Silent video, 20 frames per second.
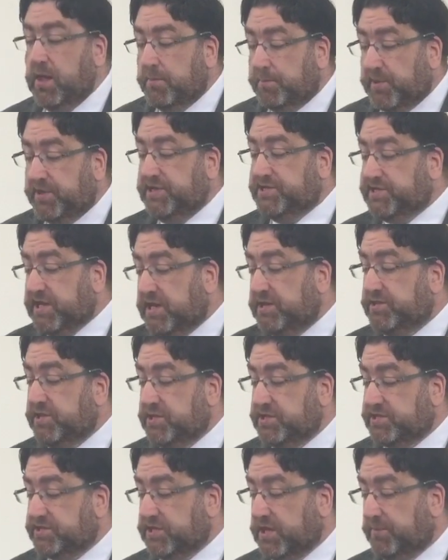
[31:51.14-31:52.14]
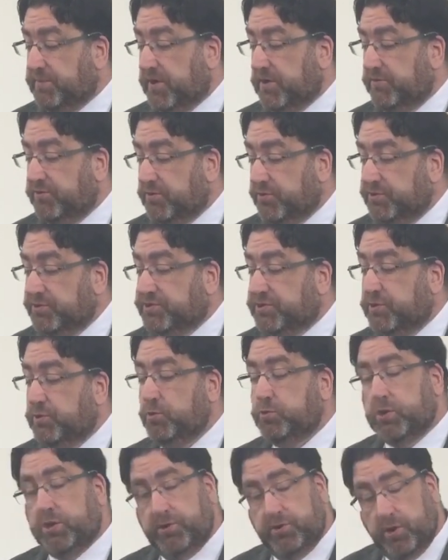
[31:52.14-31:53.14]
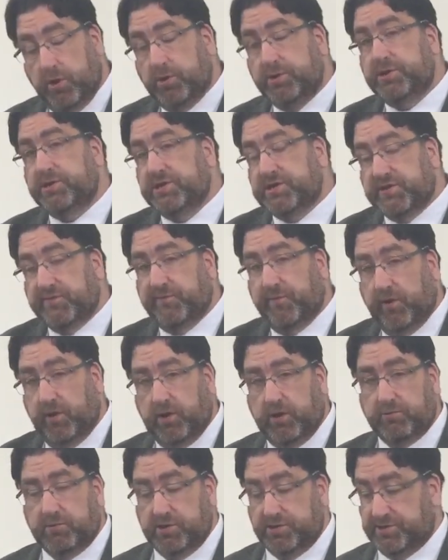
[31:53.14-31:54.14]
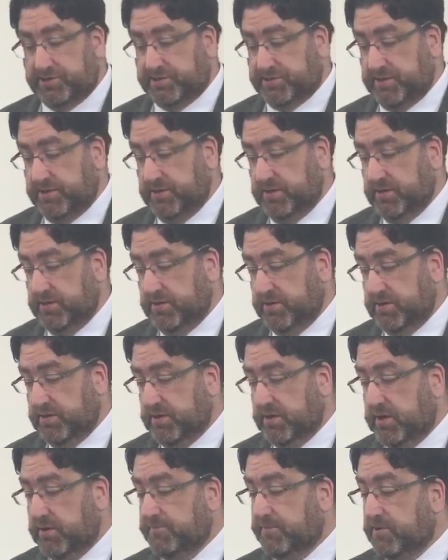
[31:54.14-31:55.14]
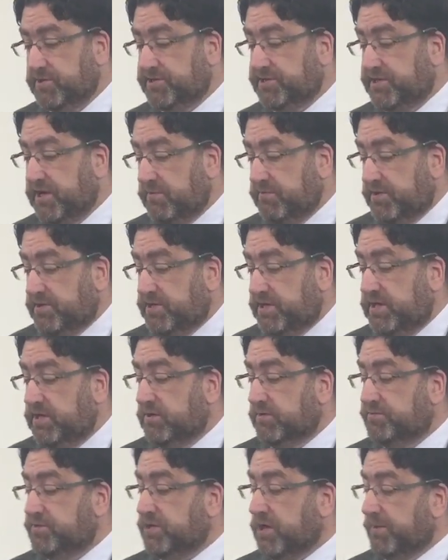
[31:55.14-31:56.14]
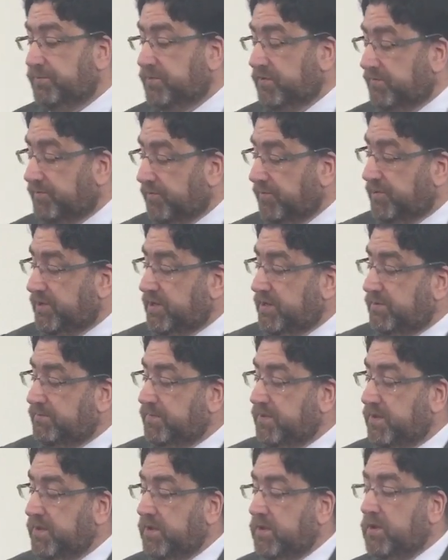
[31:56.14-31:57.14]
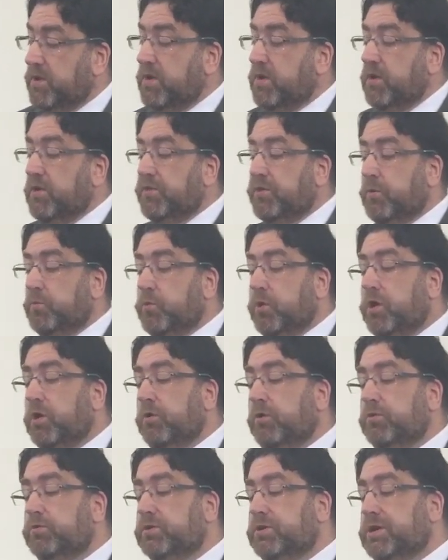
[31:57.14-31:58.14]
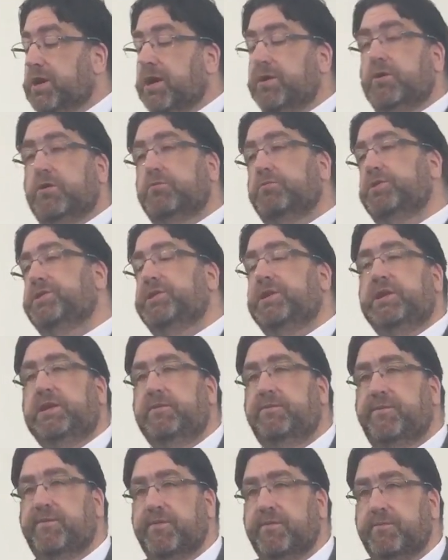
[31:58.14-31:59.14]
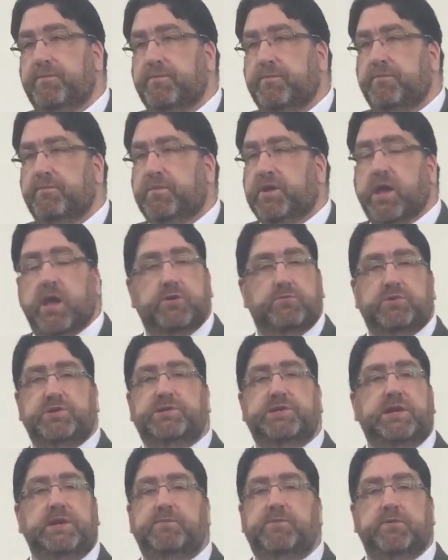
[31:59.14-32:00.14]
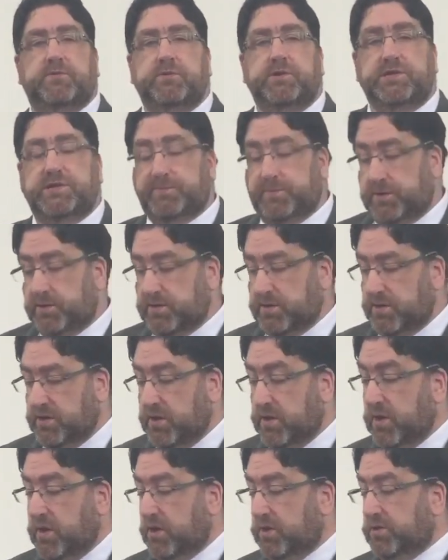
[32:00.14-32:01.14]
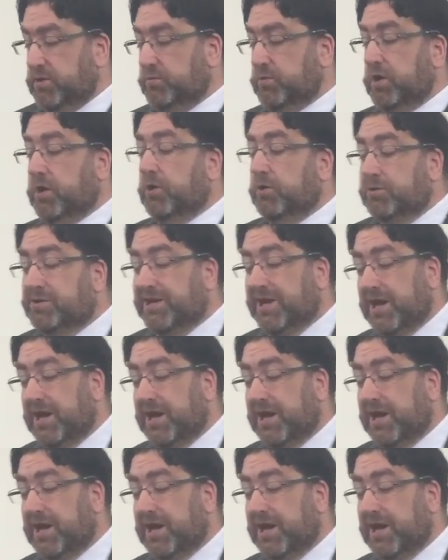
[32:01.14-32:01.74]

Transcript: But he said this about those who were not his followers in verse 17 of chapter 14. The world can't receive the Holy Spirit. The world